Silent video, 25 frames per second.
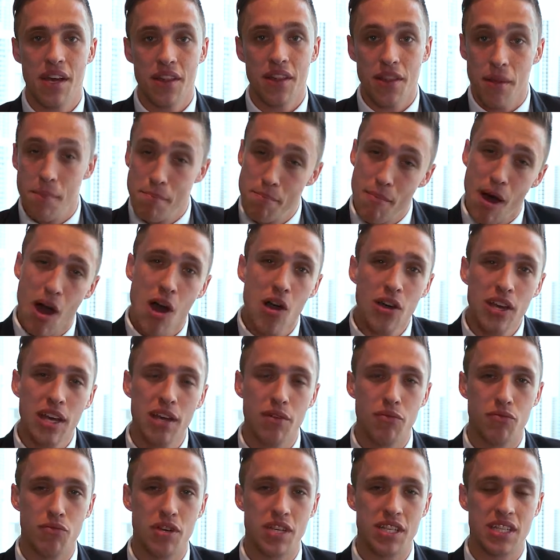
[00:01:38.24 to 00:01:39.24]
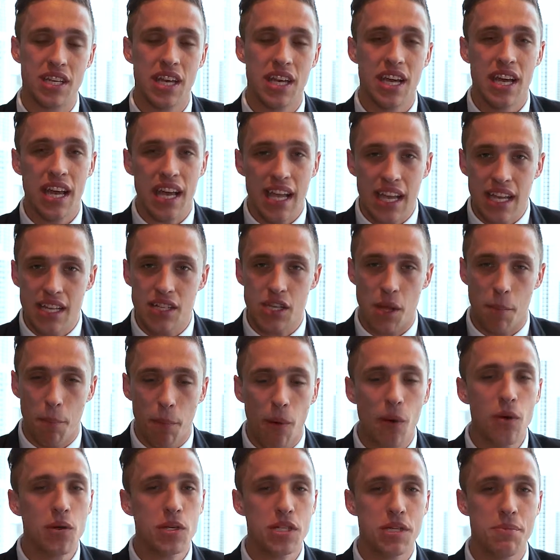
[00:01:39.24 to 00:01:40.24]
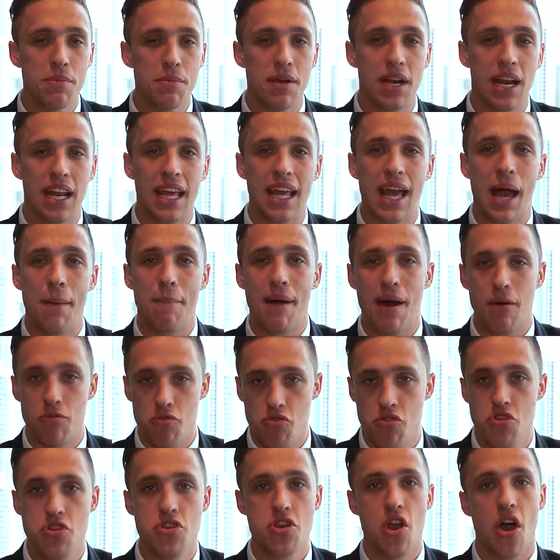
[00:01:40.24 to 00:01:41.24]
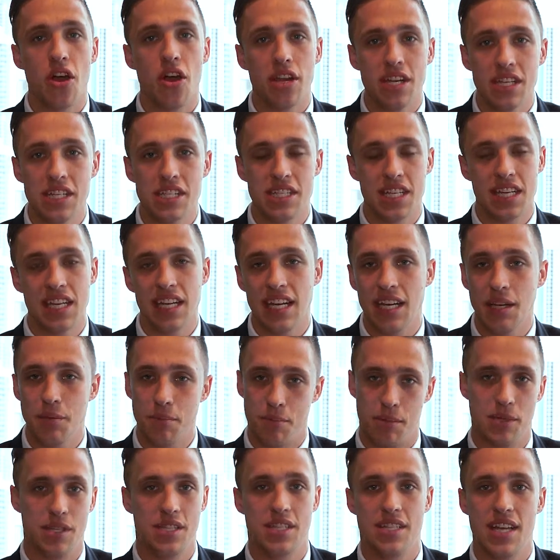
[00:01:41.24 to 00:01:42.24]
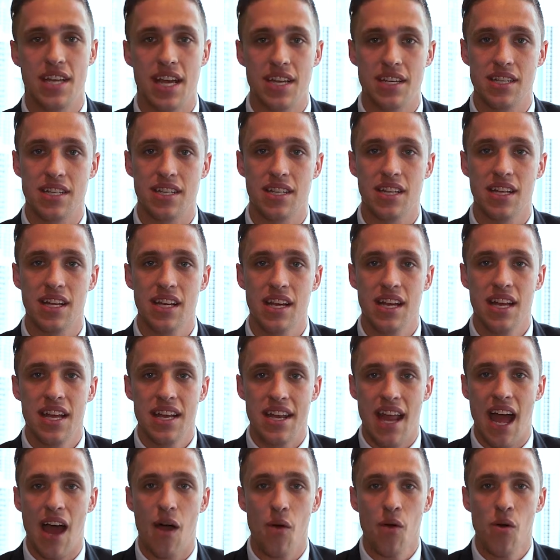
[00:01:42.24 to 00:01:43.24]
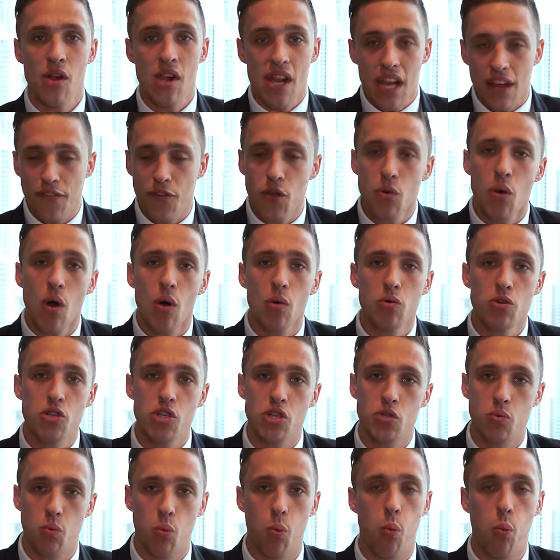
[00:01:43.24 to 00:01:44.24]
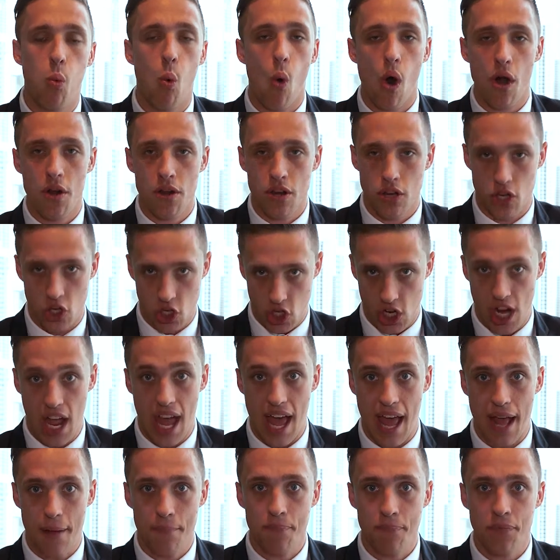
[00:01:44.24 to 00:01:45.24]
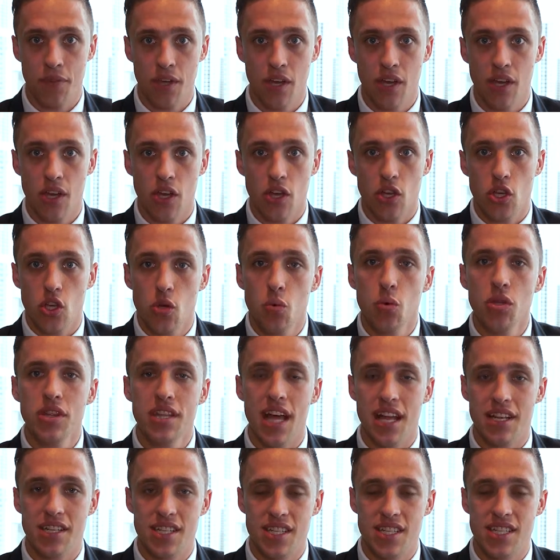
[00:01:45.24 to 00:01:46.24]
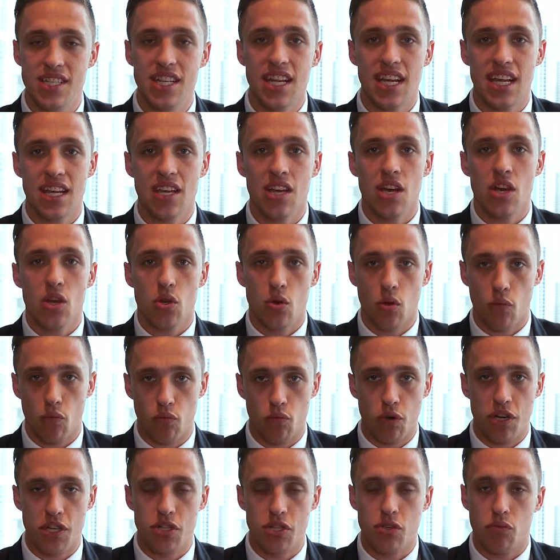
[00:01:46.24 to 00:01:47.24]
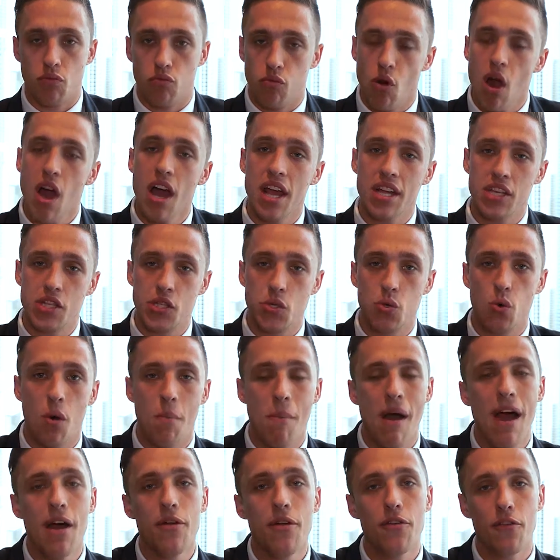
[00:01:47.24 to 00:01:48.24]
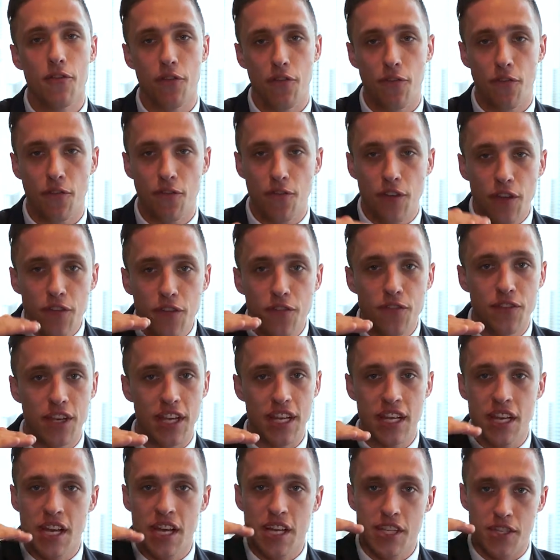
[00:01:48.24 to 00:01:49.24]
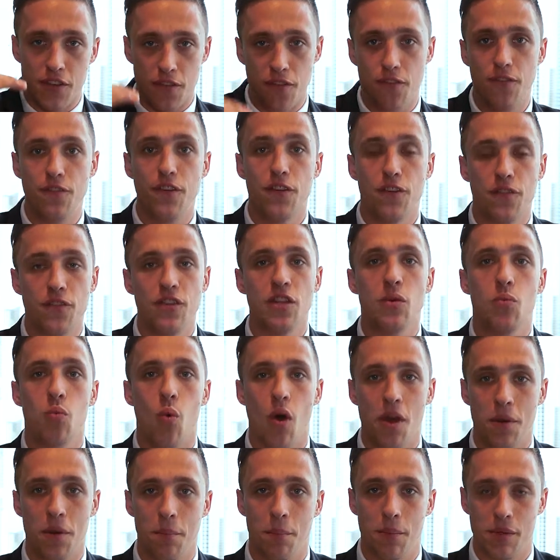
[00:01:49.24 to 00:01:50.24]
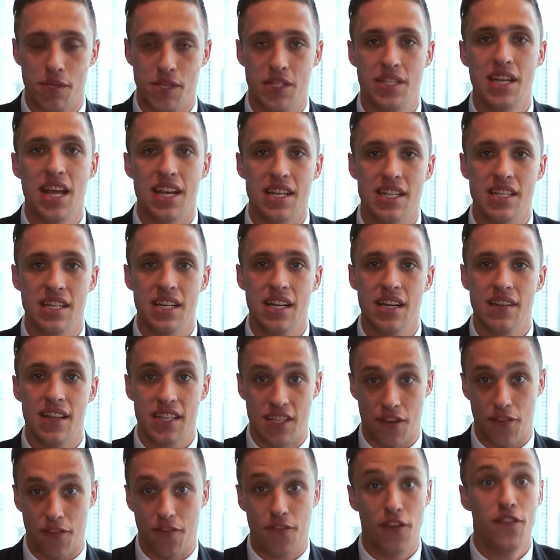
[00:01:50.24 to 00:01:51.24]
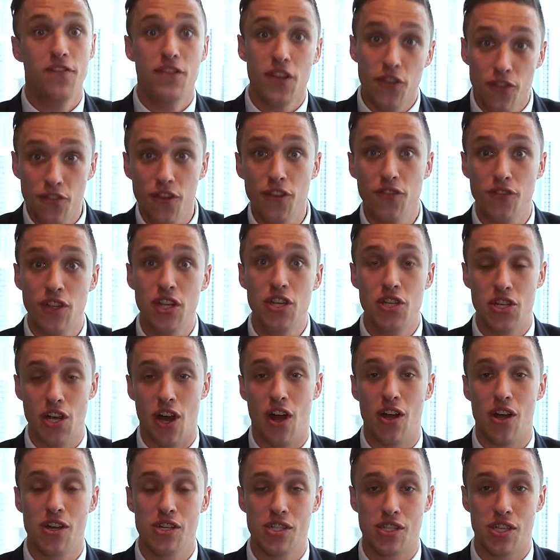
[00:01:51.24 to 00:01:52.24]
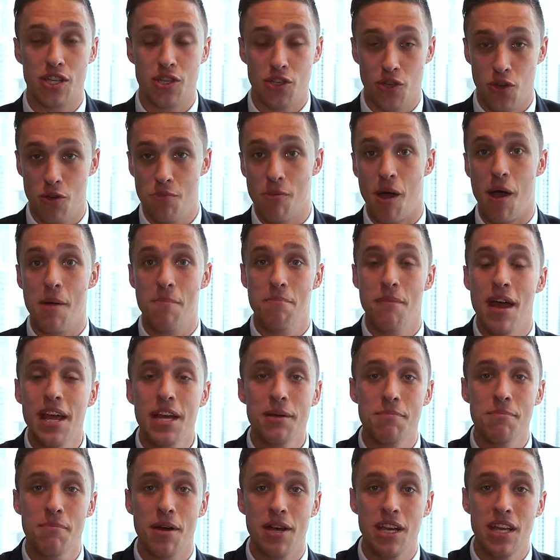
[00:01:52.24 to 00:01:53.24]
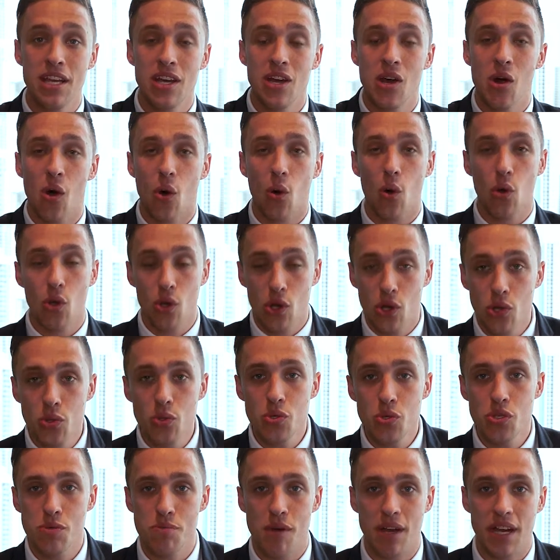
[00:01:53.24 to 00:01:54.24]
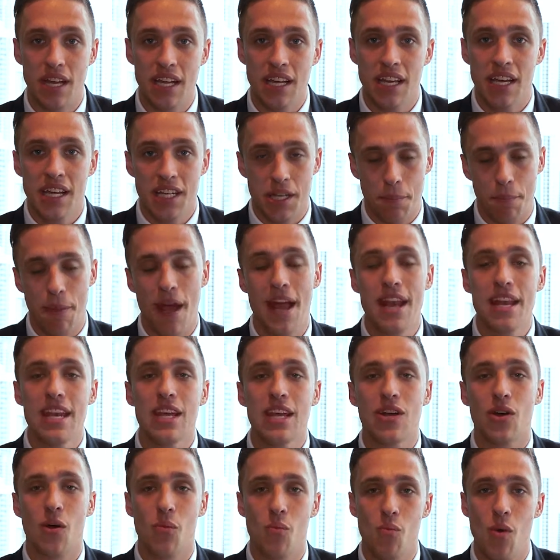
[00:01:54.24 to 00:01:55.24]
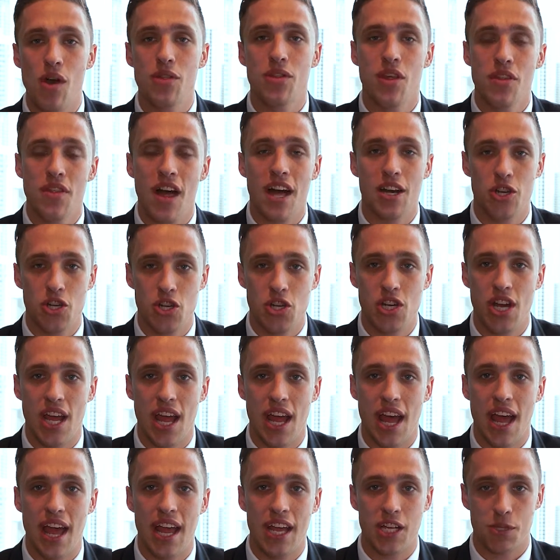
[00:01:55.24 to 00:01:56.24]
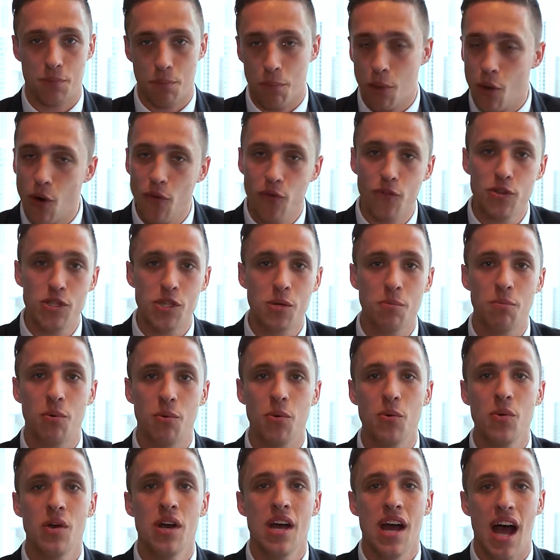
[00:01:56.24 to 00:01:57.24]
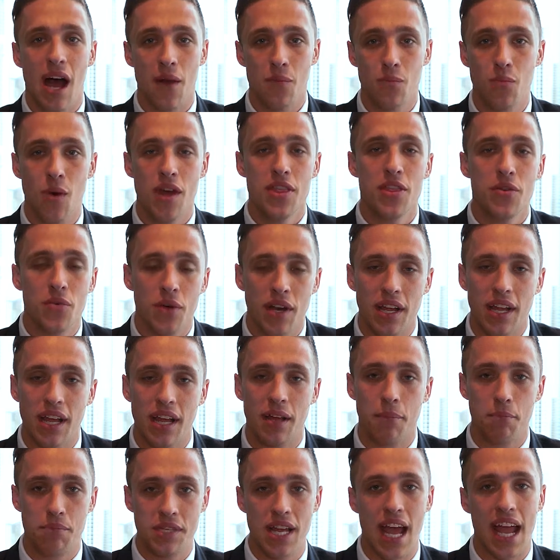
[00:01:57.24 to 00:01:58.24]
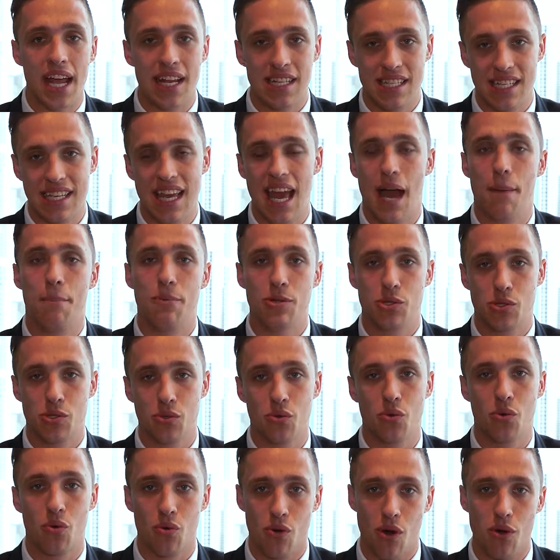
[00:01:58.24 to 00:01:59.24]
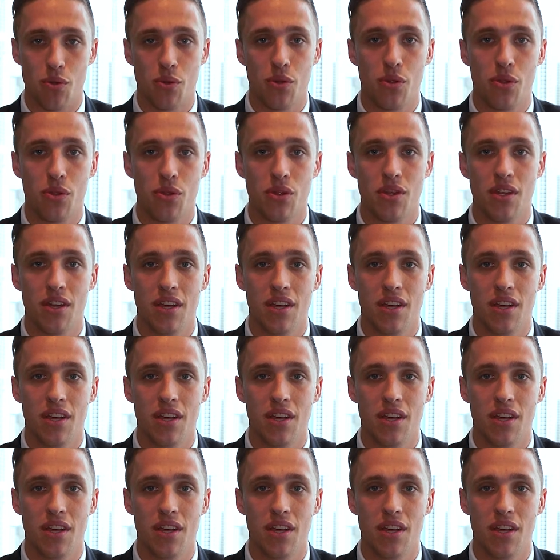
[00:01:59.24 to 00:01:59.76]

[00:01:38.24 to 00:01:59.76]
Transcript: The market risk is approximately about 19%. Now, if you hold just one share, you would then see your risk rise to about 50 to 51%. There's a 50-50 chance that you might make money or lose money depending on whether that share is profitable and whether it obtains capital growth.